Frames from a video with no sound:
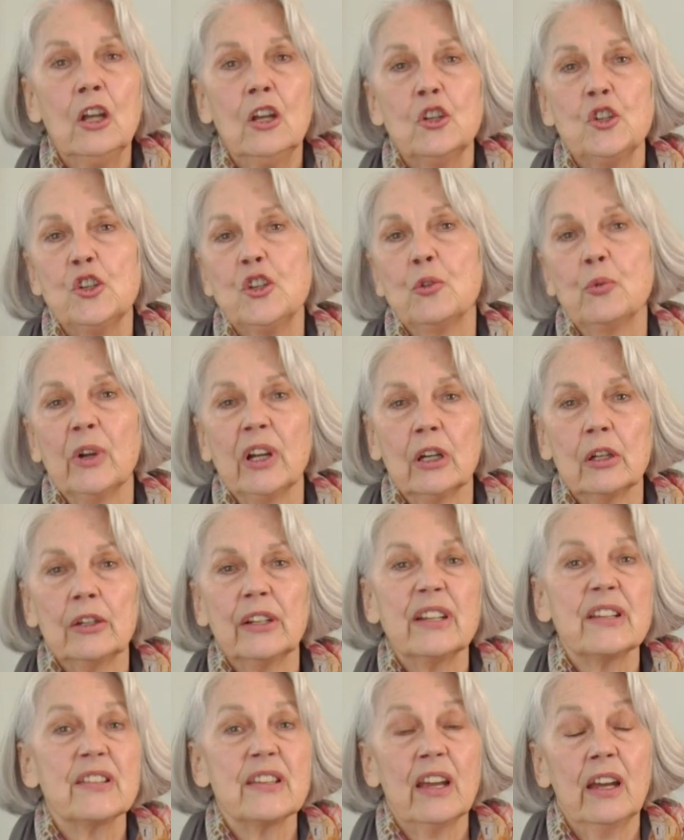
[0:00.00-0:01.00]
She
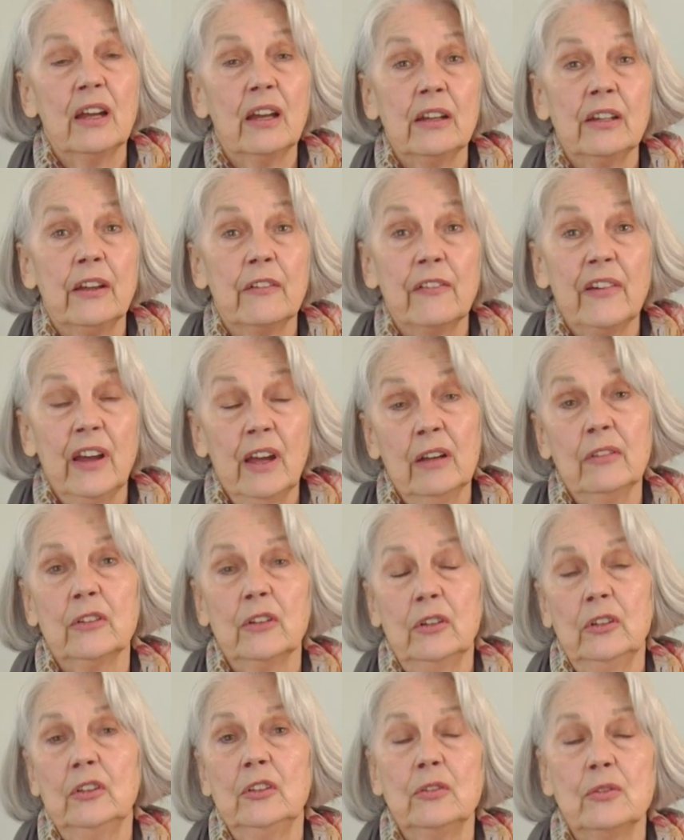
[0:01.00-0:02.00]
rarely, if
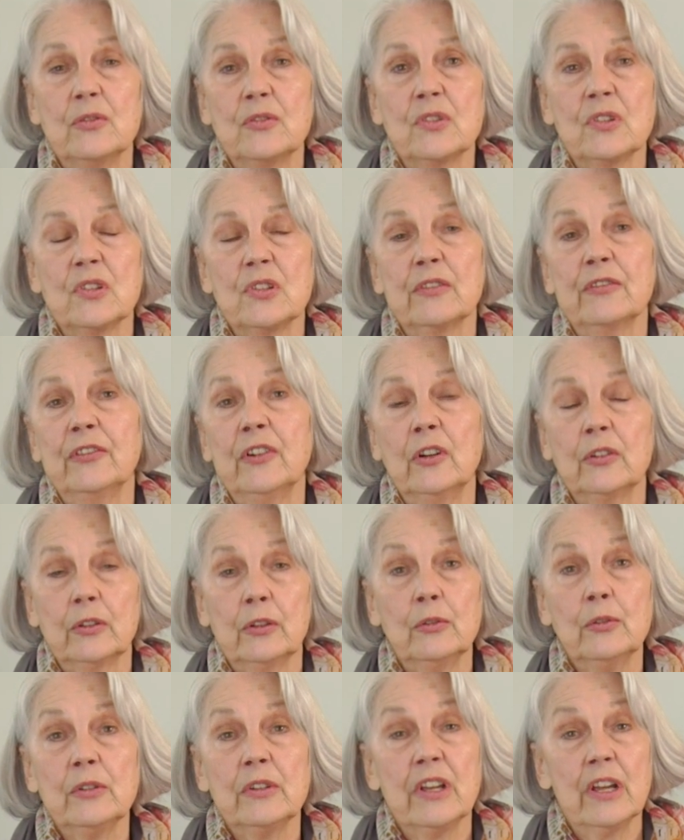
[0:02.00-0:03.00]
ever, uses a
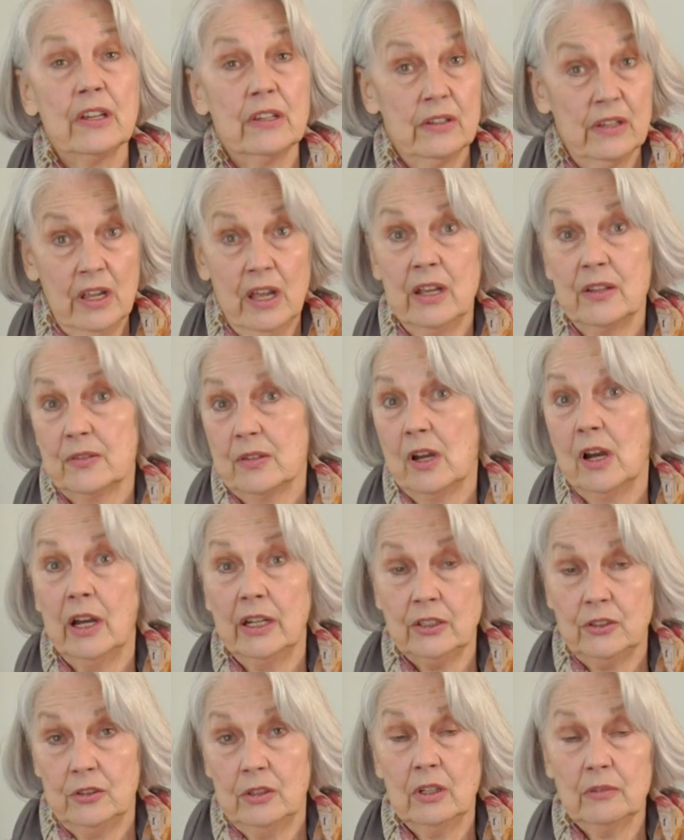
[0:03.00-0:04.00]
photo,
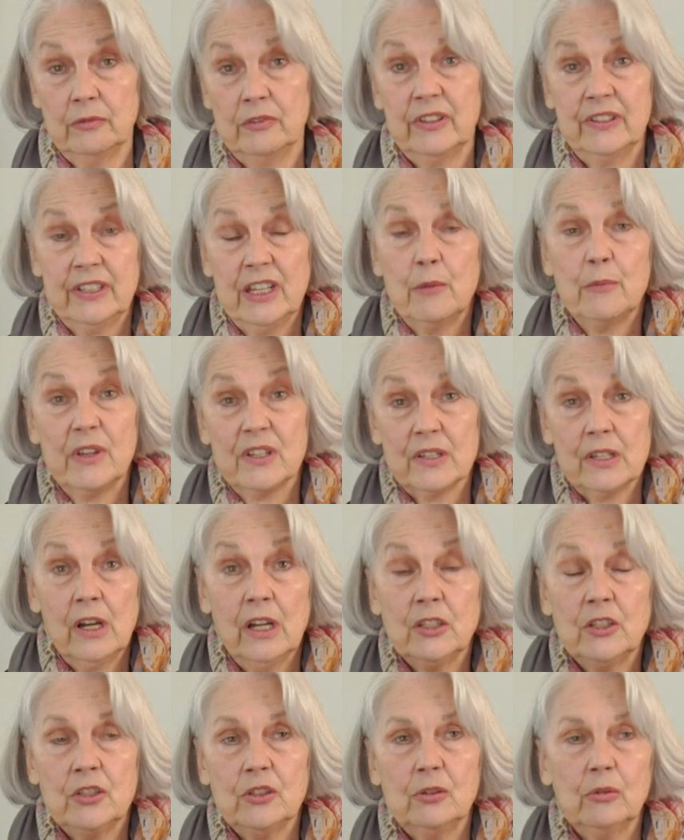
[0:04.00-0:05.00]
same as
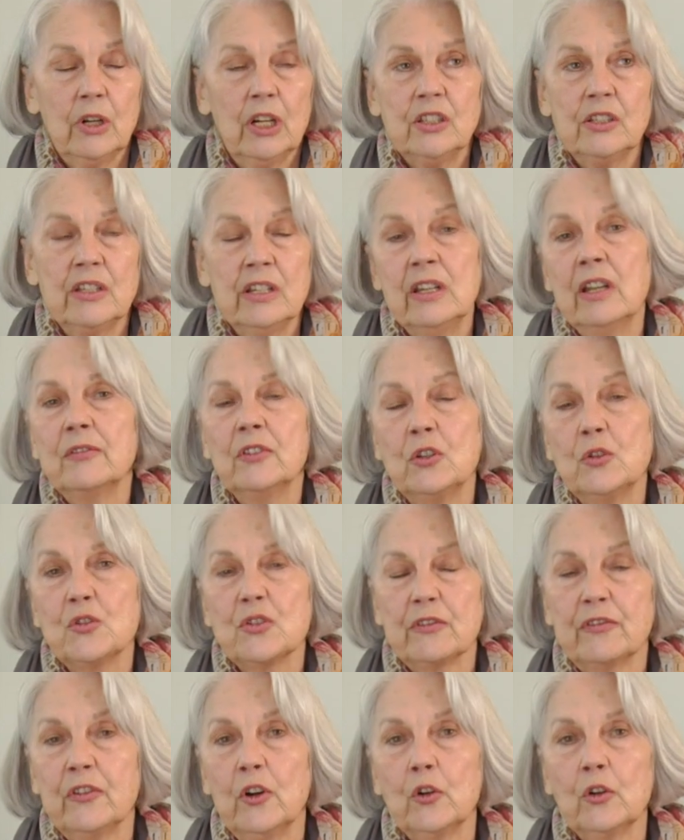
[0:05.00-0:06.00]
I do. I never
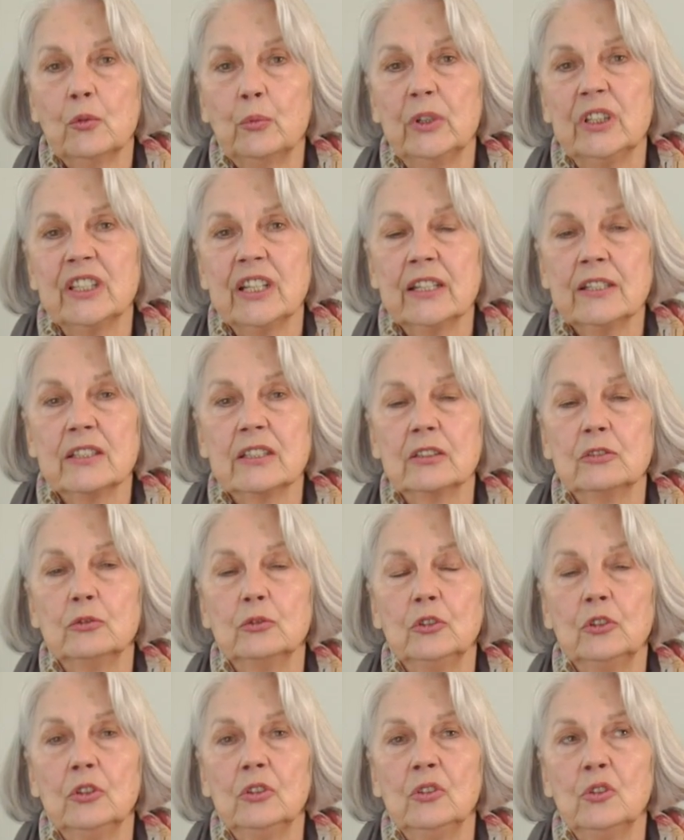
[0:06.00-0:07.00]
use a photo. We tend to
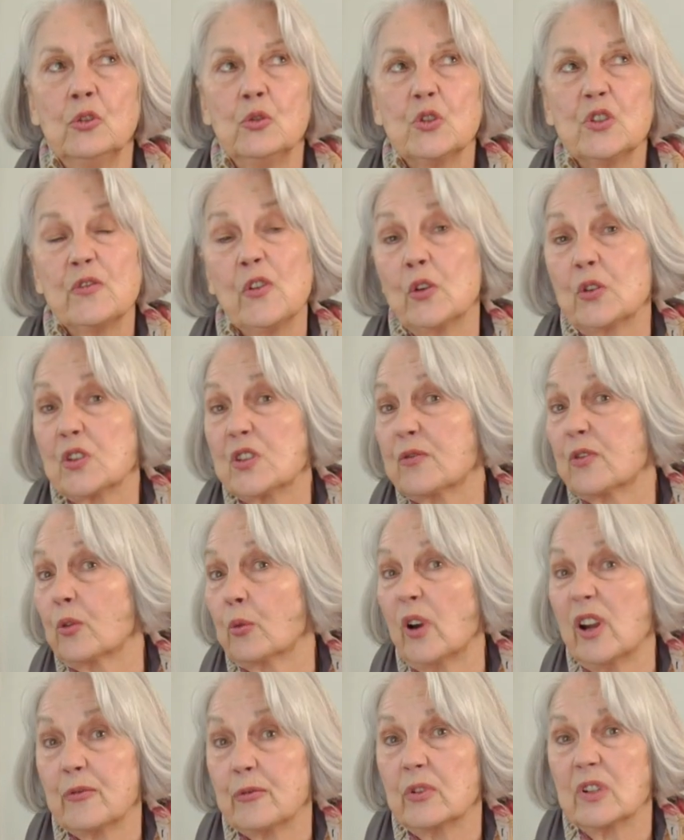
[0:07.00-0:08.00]
use photos for
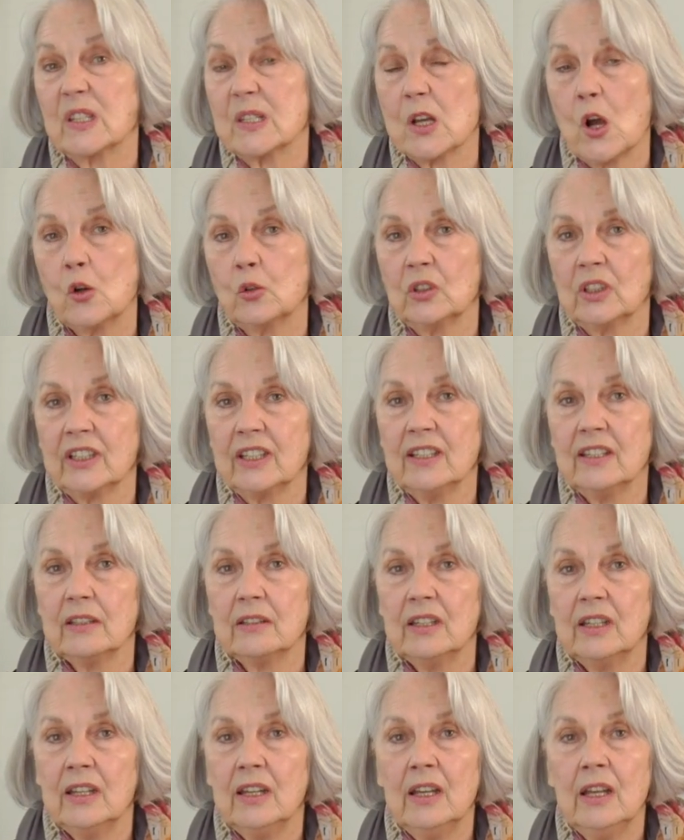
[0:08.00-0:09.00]
reference only.
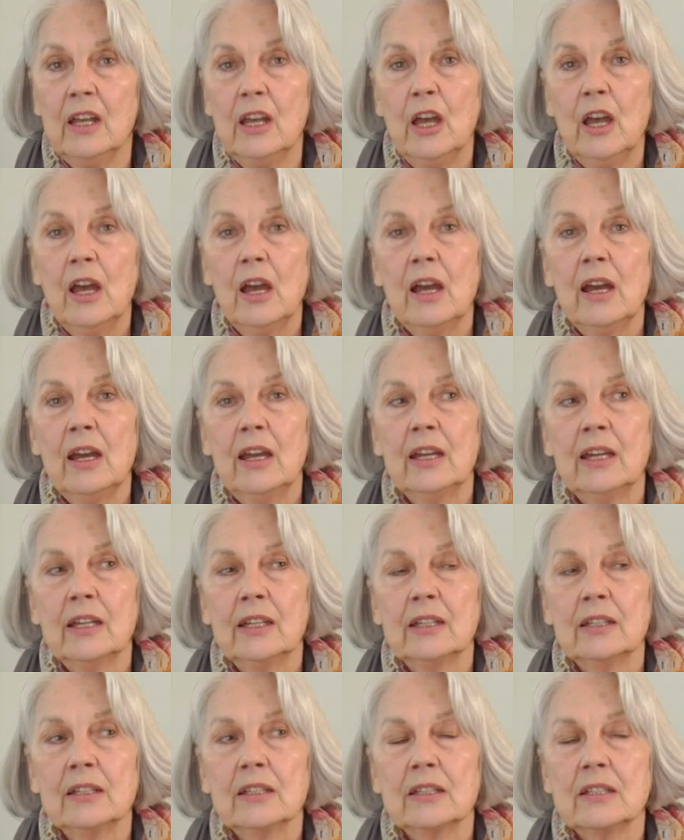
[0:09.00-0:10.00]

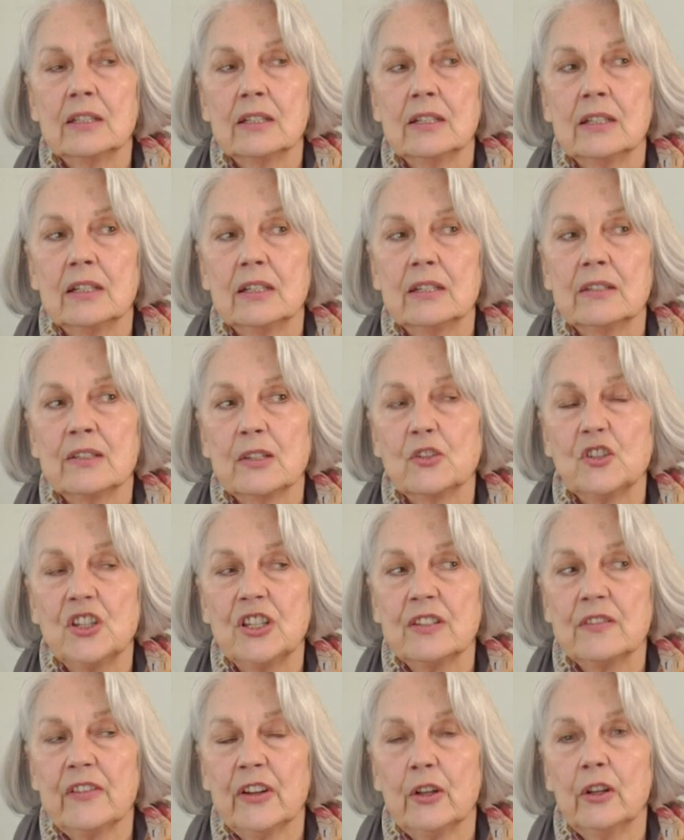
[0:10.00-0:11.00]
And so
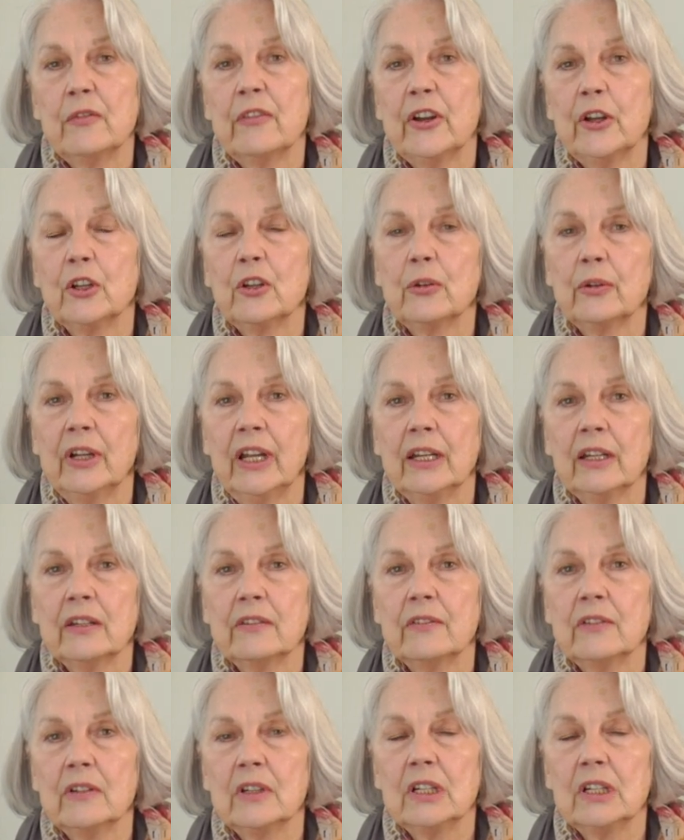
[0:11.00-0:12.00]
she's very, very creative.